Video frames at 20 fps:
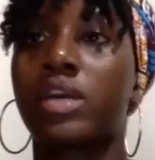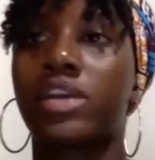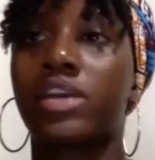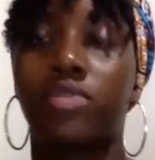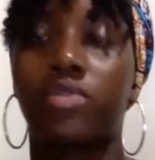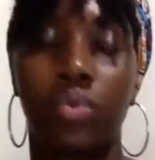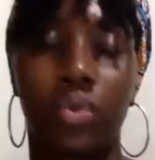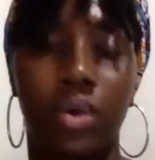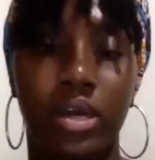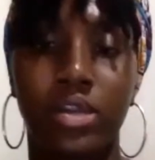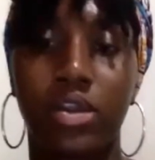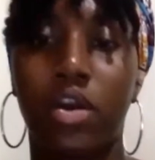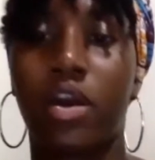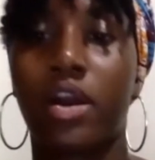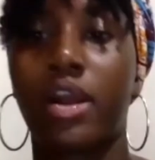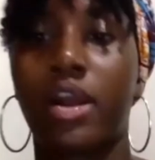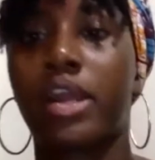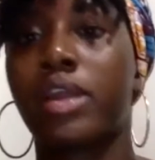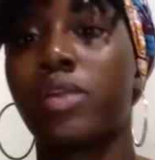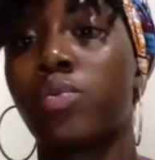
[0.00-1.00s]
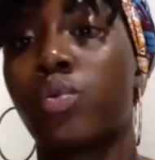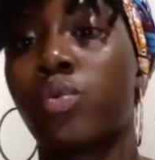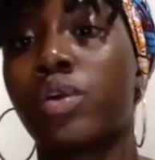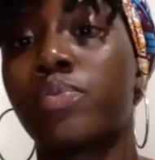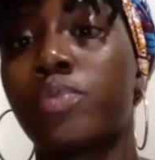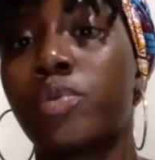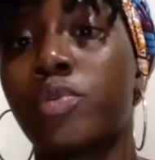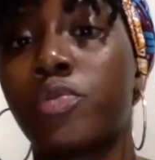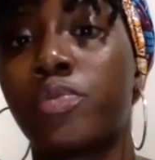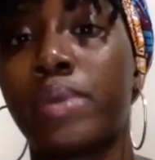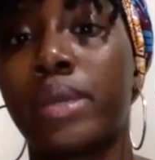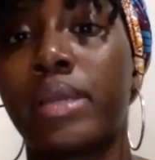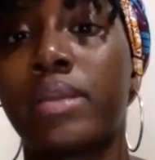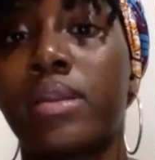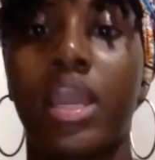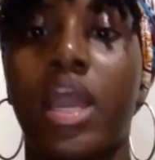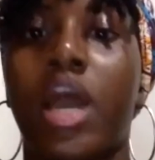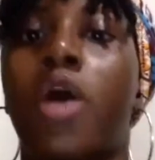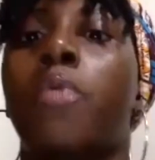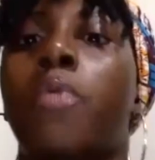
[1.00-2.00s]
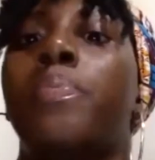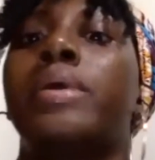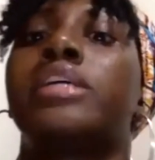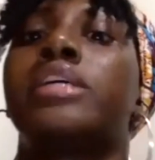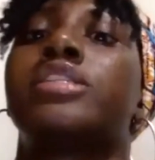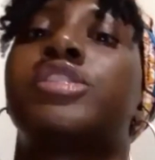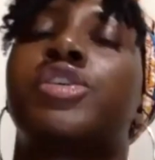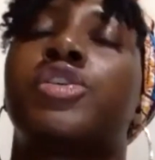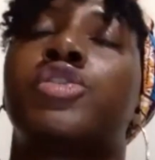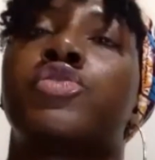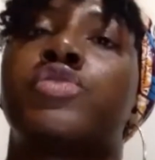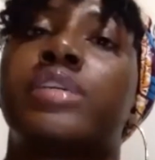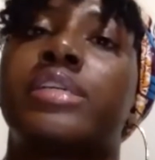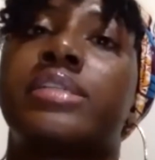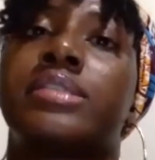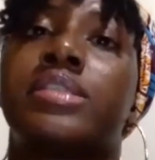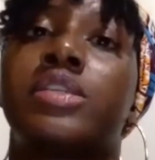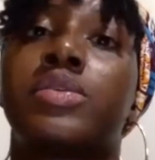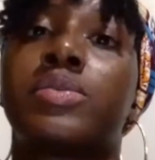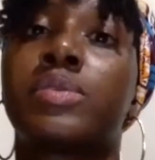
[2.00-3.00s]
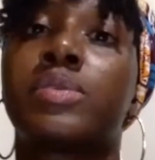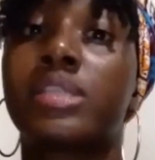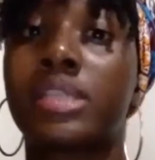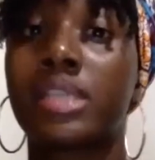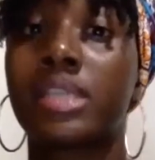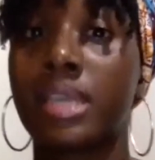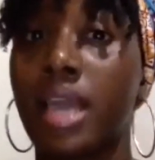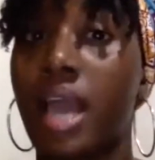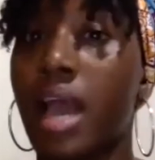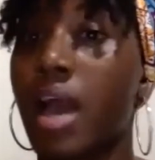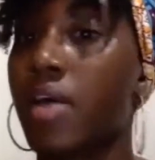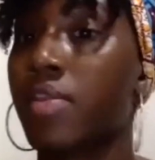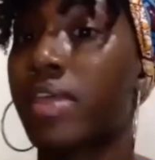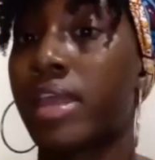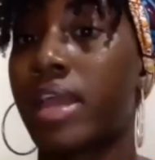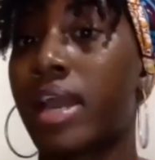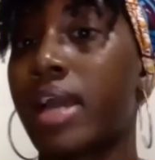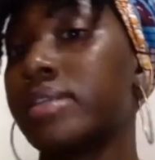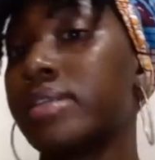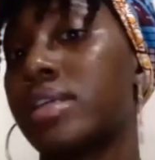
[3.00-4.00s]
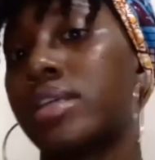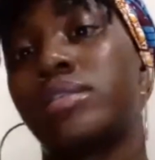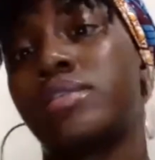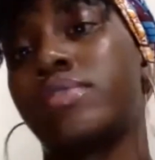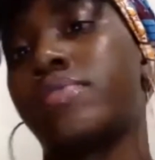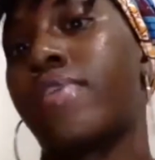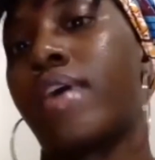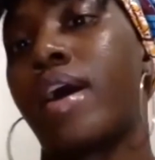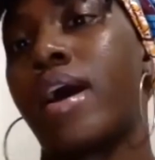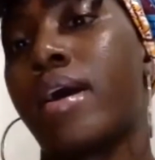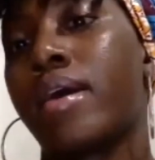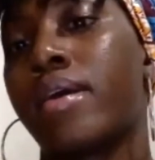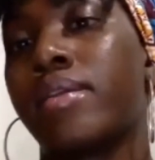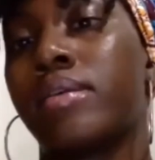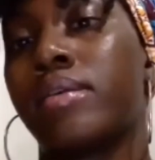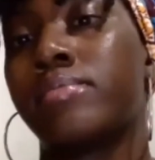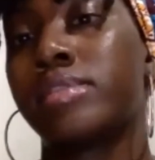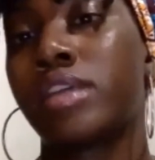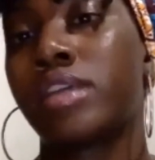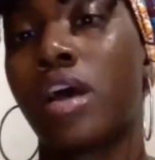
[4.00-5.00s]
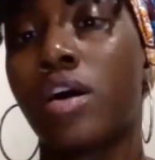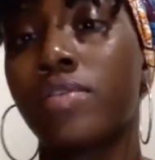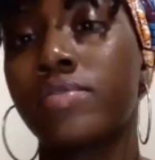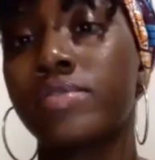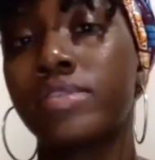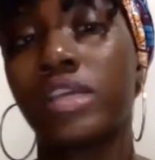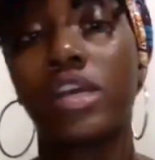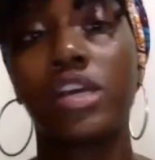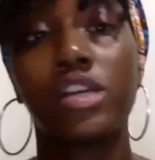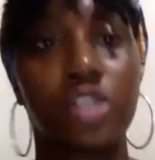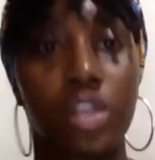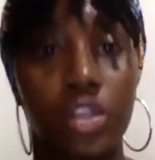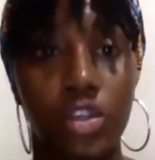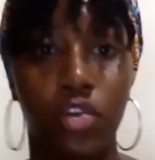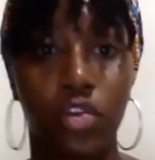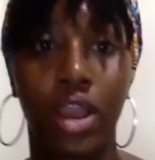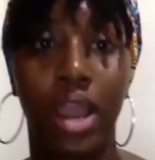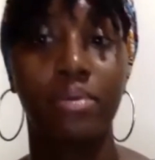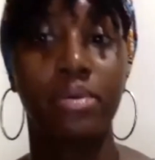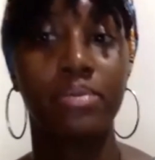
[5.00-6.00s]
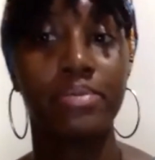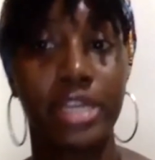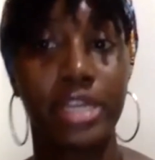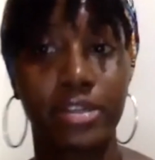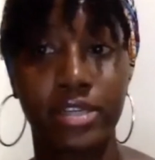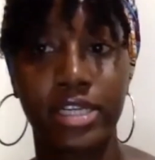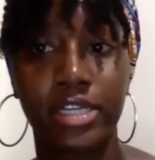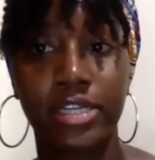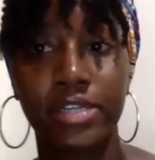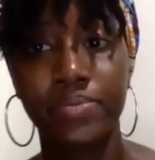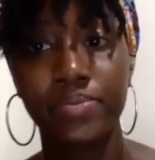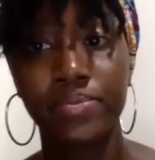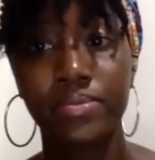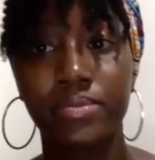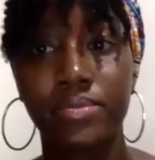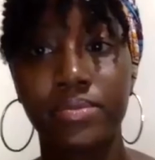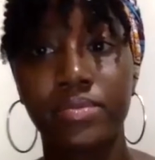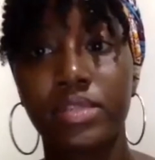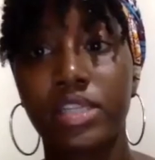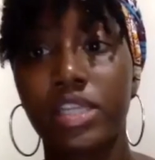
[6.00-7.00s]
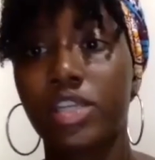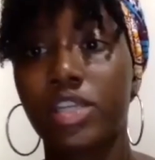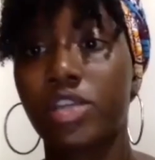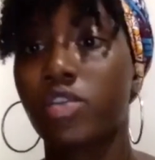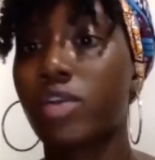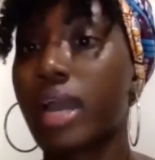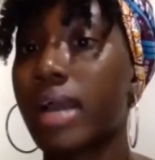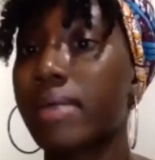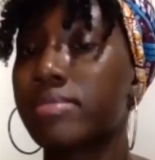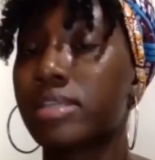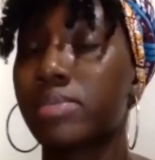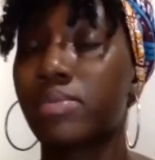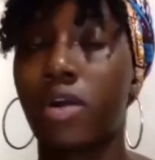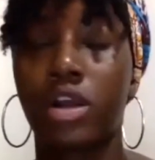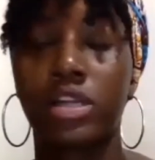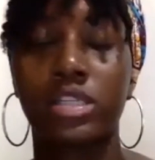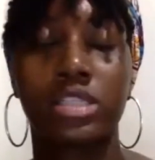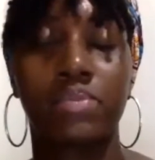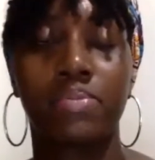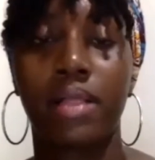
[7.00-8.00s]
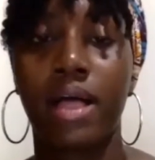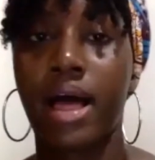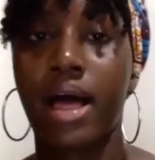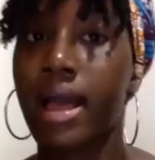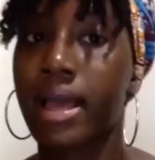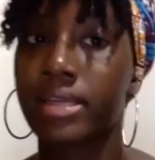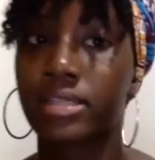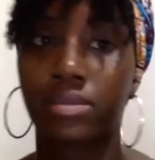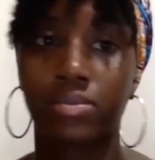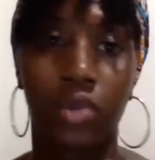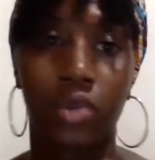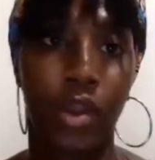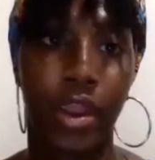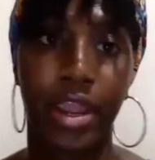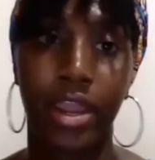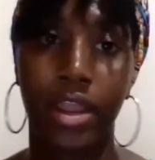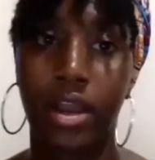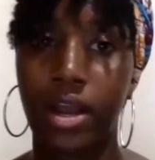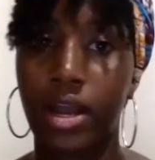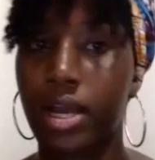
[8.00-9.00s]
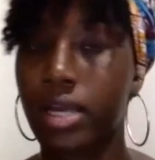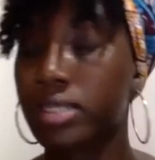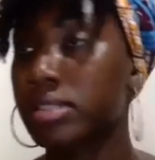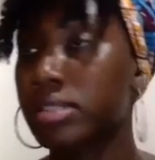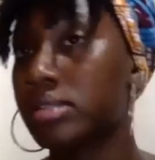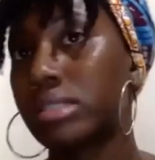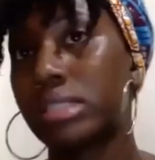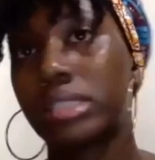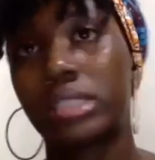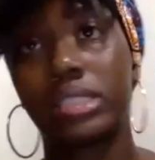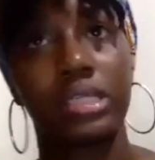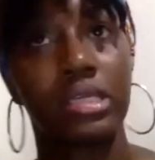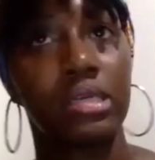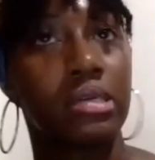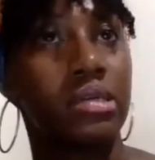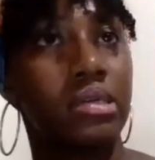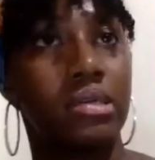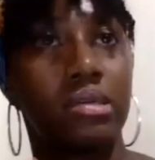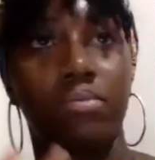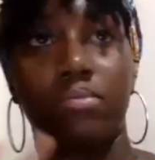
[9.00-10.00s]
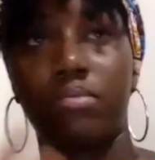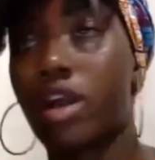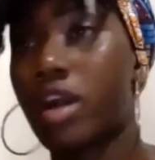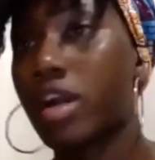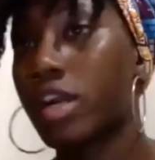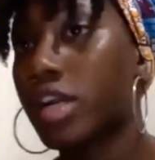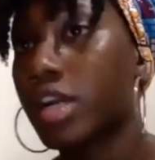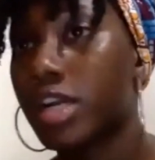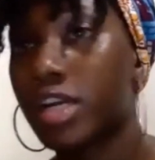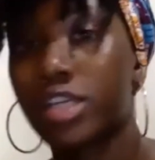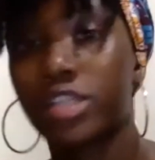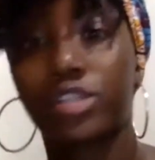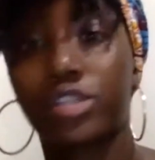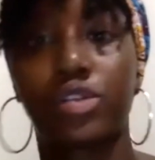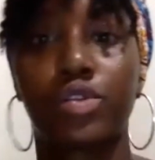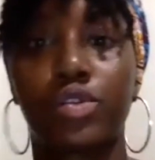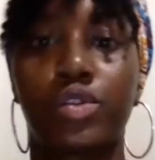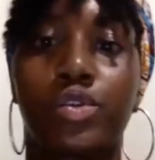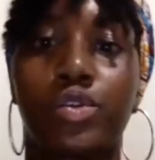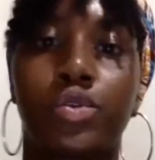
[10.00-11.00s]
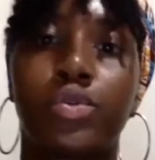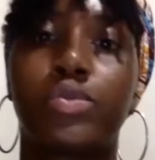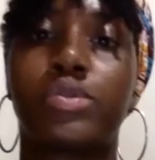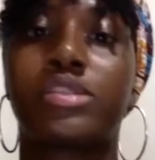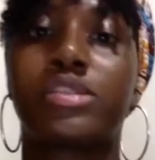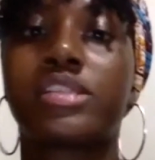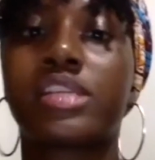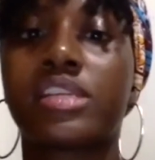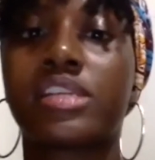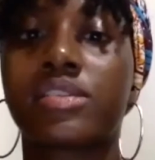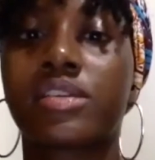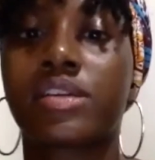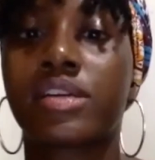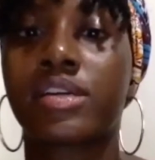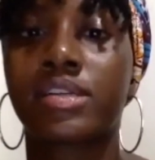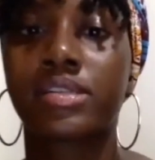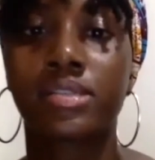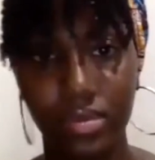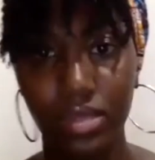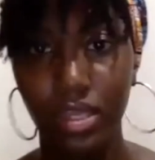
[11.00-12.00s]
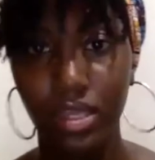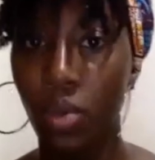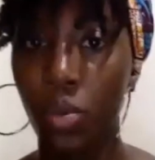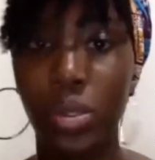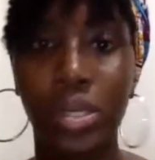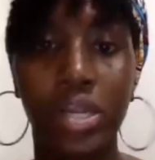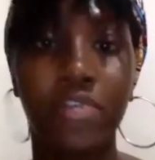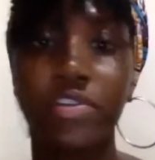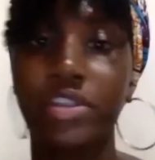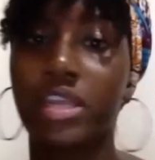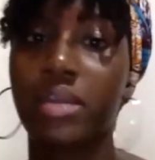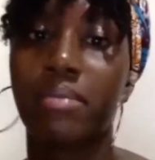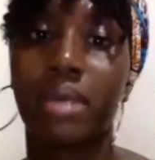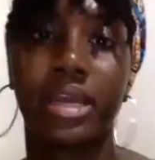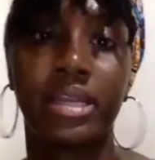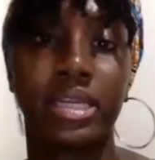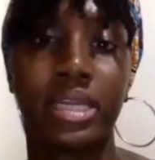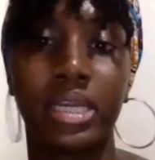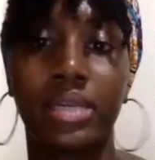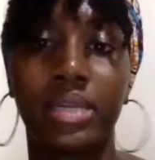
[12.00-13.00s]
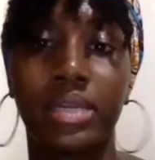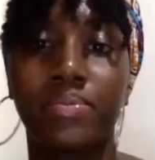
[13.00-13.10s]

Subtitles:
one art and one movement, helping children to see how they identify themselves. So you grab a mirror. You grab some art supplies, some crayons, markers, glue, scissors, whatever they might need.